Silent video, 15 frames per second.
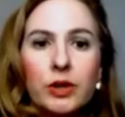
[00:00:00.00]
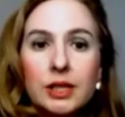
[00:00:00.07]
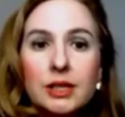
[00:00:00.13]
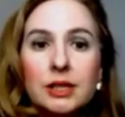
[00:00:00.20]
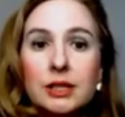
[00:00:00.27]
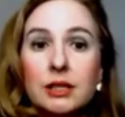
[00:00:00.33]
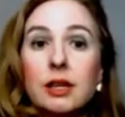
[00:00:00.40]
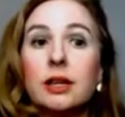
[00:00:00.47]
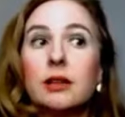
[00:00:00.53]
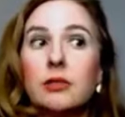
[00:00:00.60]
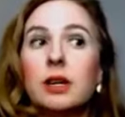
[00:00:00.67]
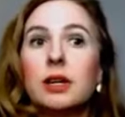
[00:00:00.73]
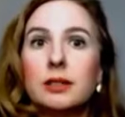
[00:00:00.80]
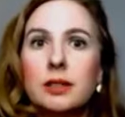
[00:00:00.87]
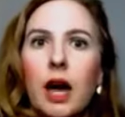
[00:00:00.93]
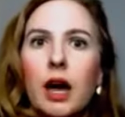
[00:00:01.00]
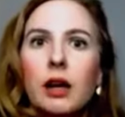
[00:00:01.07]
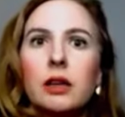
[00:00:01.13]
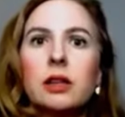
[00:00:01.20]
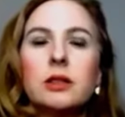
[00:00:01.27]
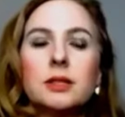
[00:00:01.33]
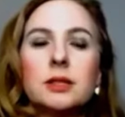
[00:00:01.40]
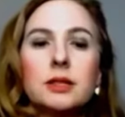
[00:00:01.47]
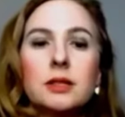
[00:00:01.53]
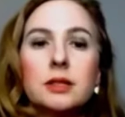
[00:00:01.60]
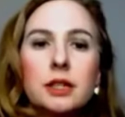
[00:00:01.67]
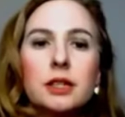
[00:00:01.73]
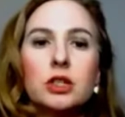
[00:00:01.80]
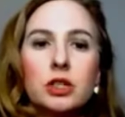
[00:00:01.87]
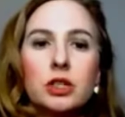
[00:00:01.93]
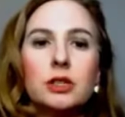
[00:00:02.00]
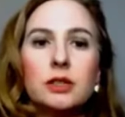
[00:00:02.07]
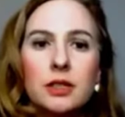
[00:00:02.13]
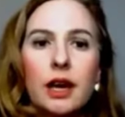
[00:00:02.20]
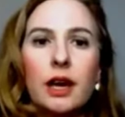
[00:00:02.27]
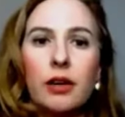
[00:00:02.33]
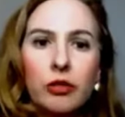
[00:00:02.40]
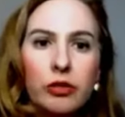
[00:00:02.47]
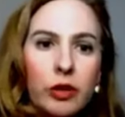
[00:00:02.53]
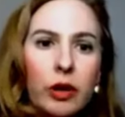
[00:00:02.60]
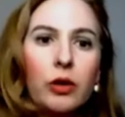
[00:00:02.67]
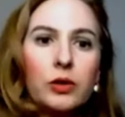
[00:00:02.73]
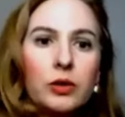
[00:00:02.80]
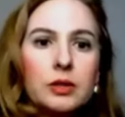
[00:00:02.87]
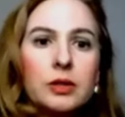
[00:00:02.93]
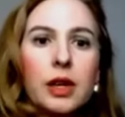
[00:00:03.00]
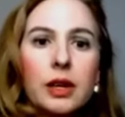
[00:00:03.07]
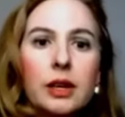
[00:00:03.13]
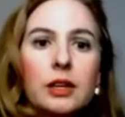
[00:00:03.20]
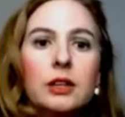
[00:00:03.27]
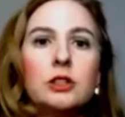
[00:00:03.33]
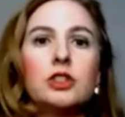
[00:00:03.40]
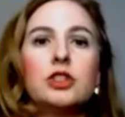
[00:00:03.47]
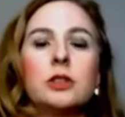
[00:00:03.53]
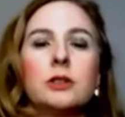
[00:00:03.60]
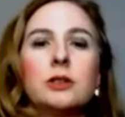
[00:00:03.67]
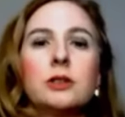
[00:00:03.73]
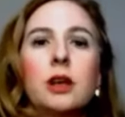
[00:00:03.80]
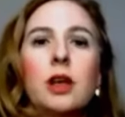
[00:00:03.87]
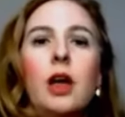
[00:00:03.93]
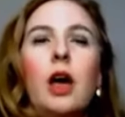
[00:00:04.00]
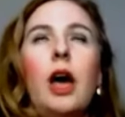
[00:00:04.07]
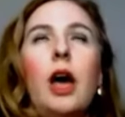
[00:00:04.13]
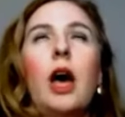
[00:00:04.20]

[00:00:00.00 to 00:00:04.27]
That's exactly the sensations I have felt. Like it's just,